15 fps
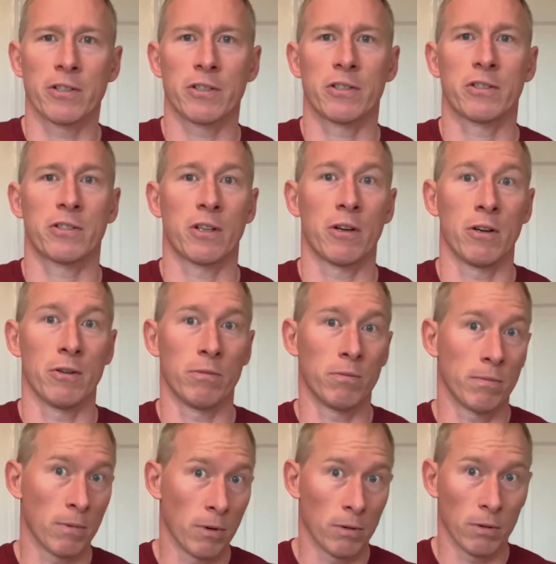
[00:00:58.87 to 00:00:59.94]
so
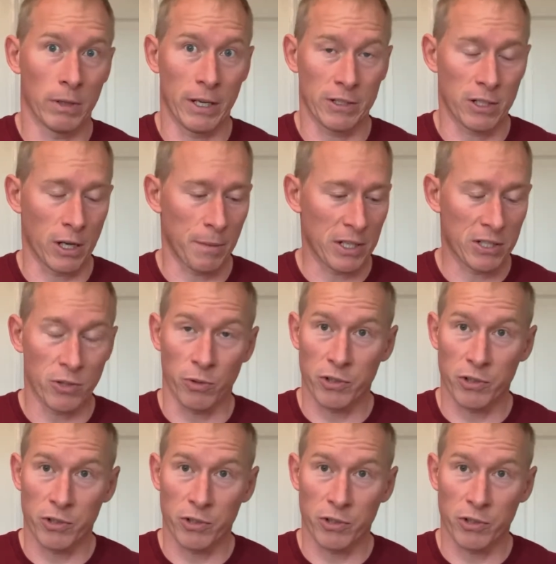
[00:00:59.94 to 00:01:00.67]
it's going to be sort of